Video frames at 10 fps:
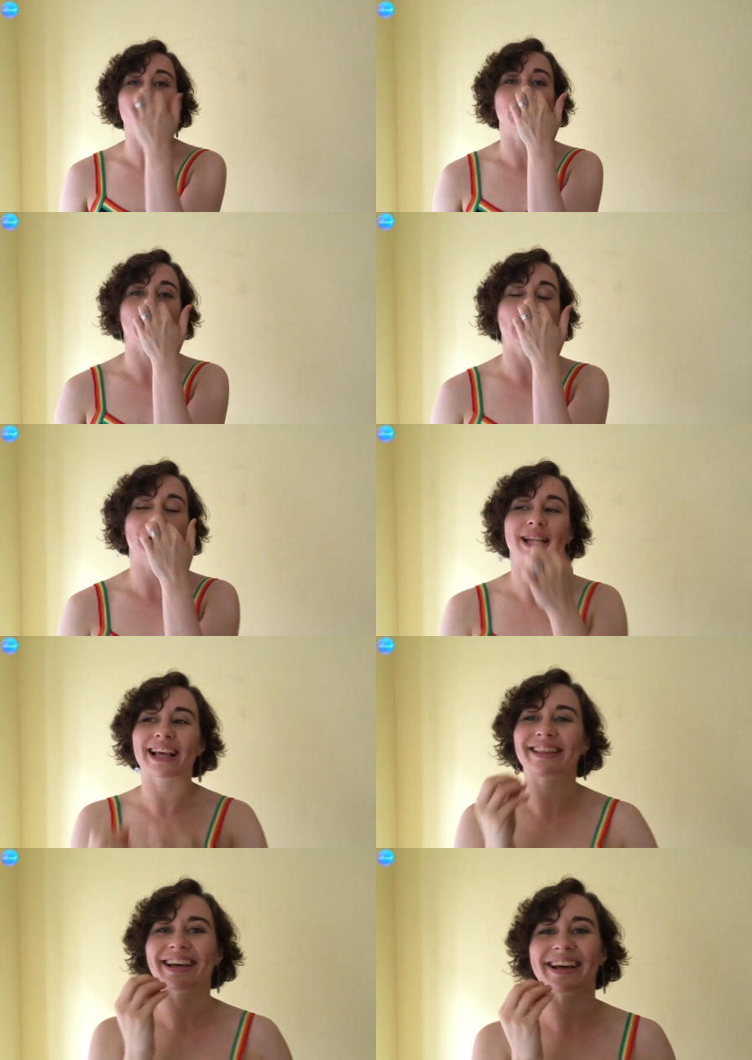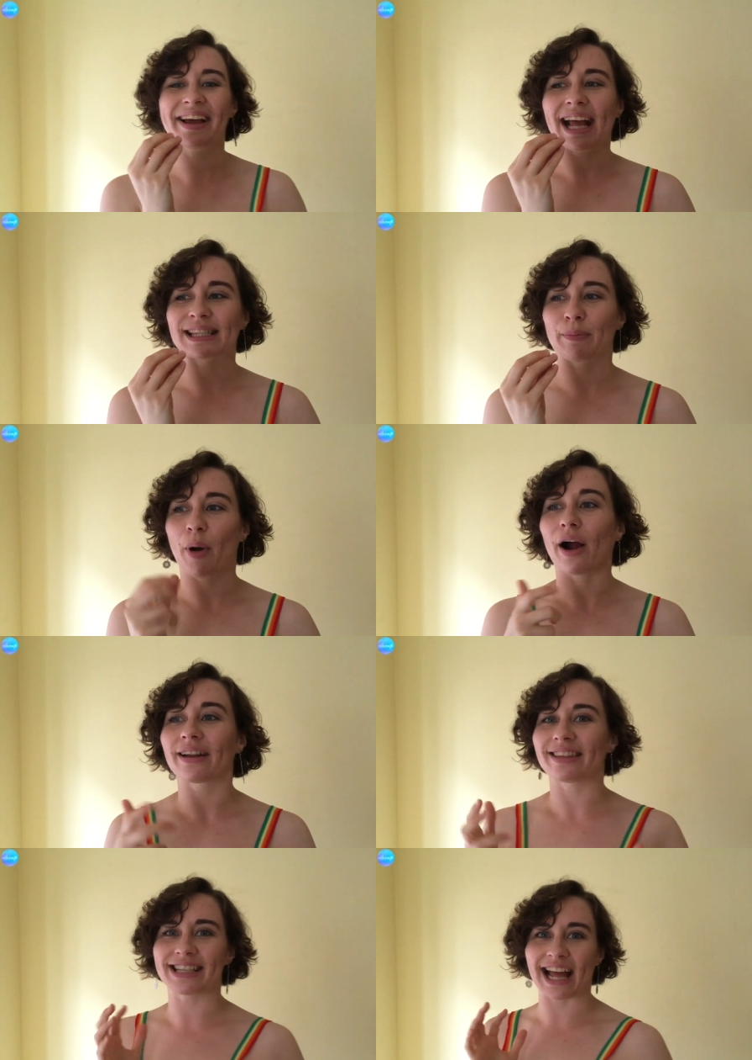So it's almost like it's a part
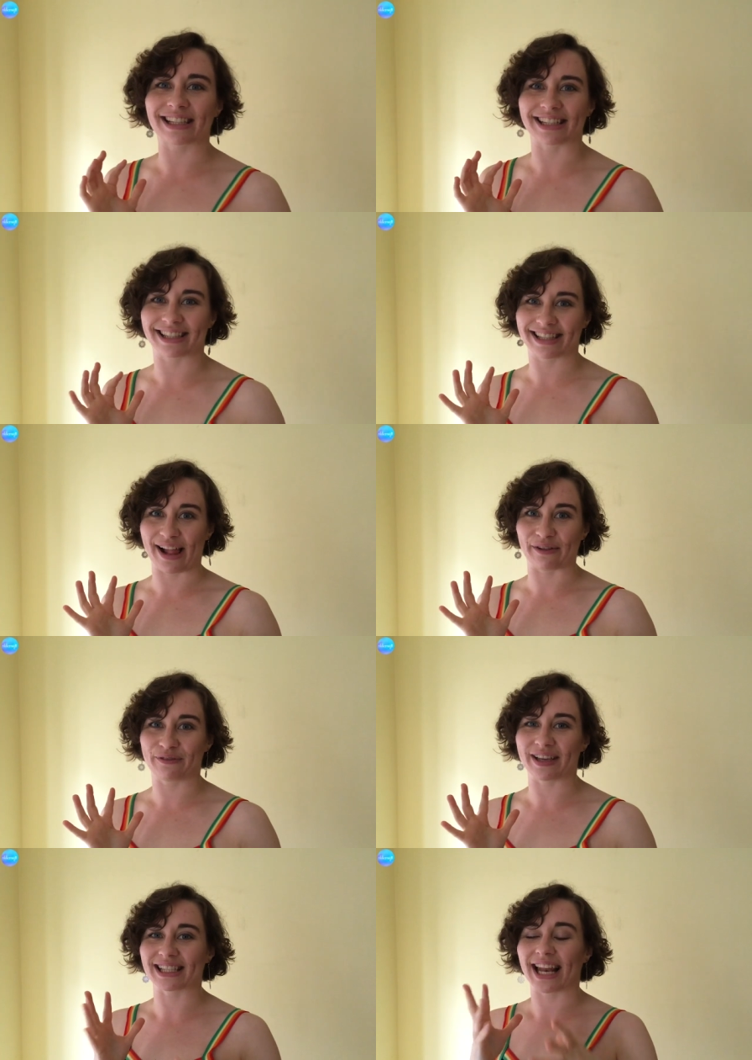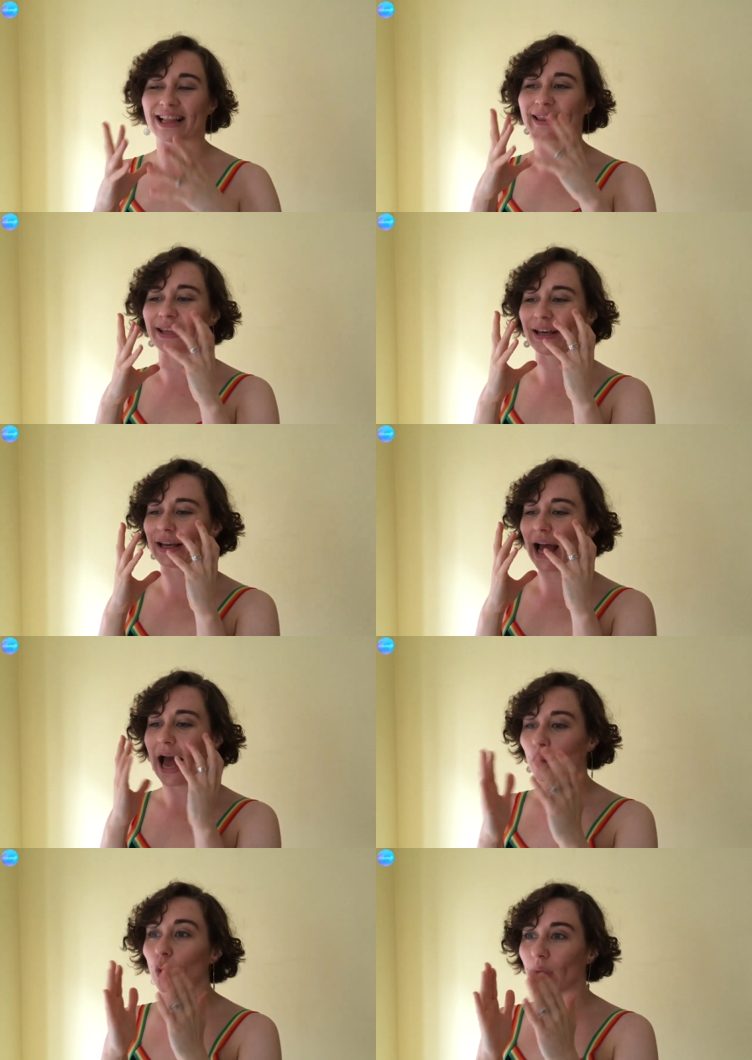of the dance itself, is like
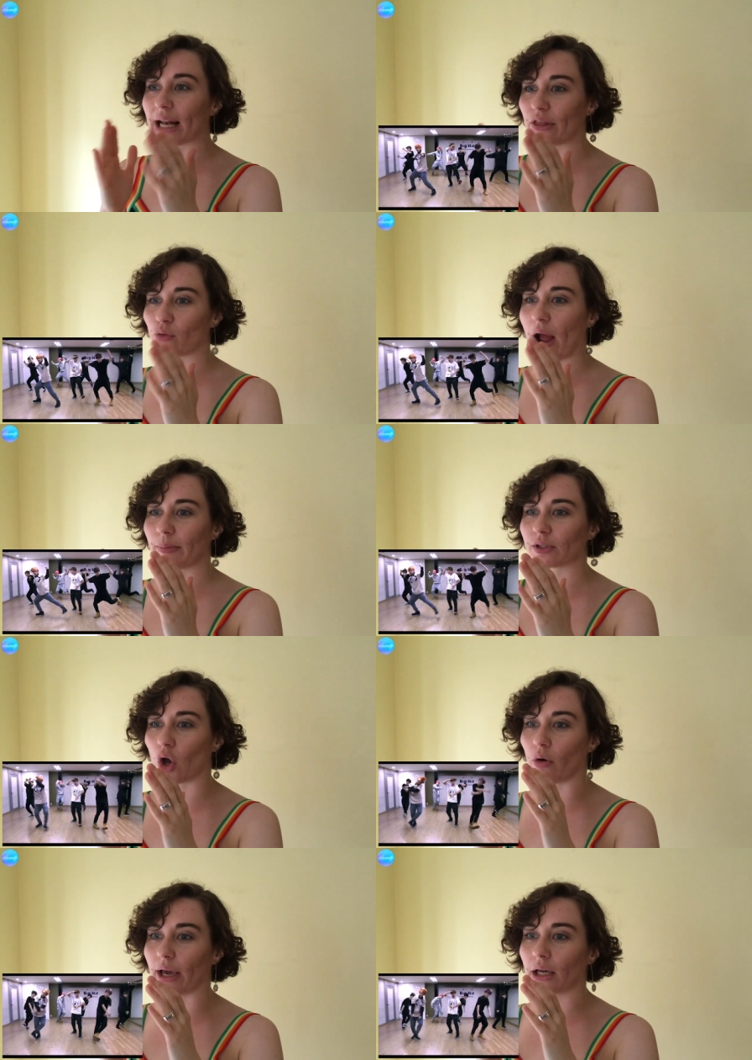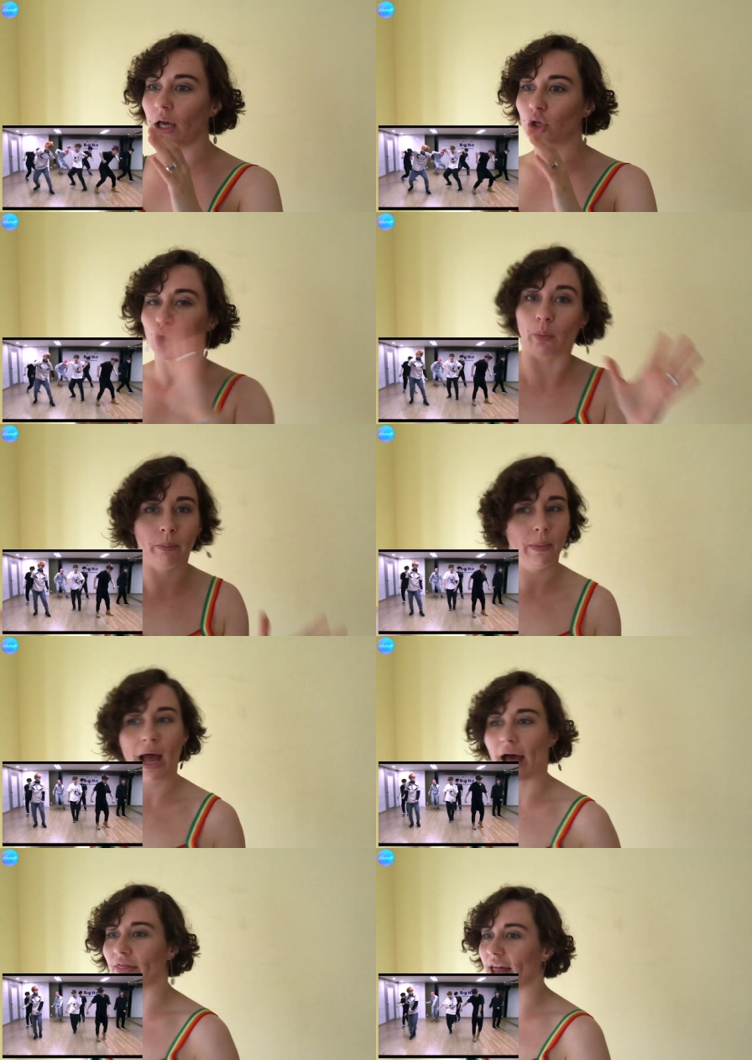how quickly the rap is going,
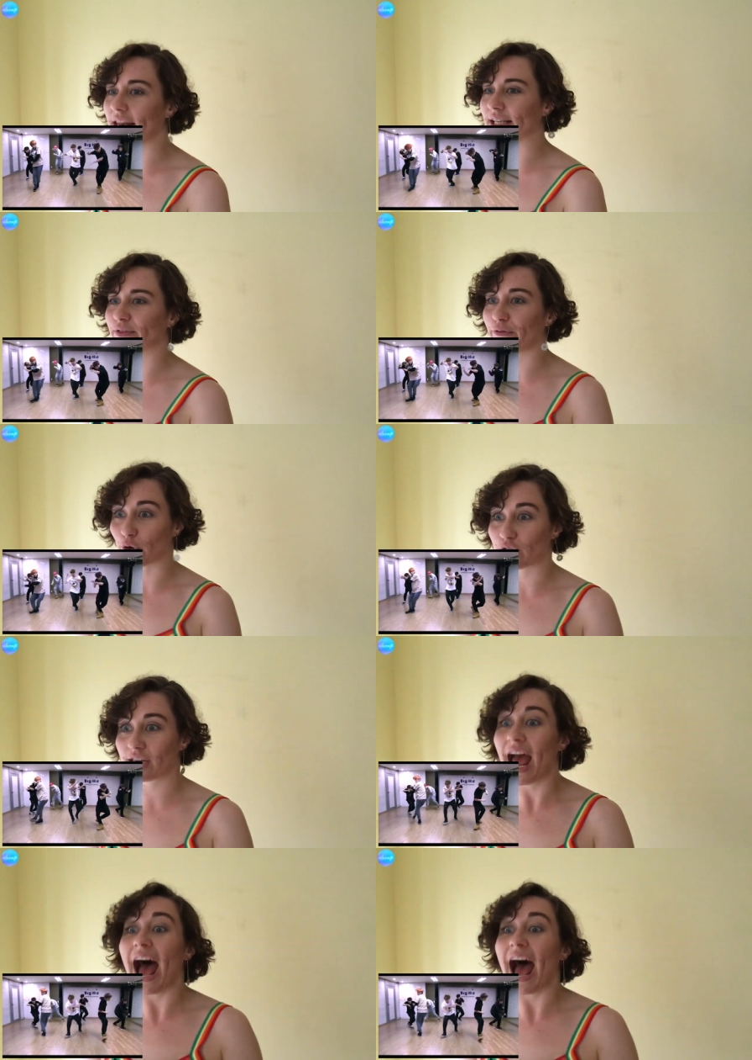and then his foot.